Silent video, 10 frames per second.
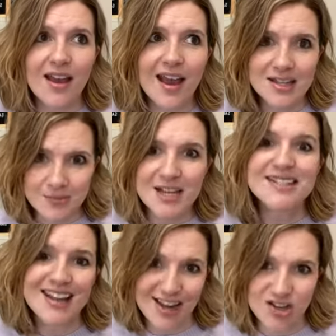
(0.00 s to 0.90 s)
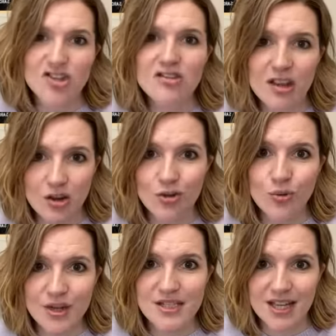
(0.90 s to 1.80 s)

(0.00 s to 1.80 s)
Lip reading: expectation that you're going to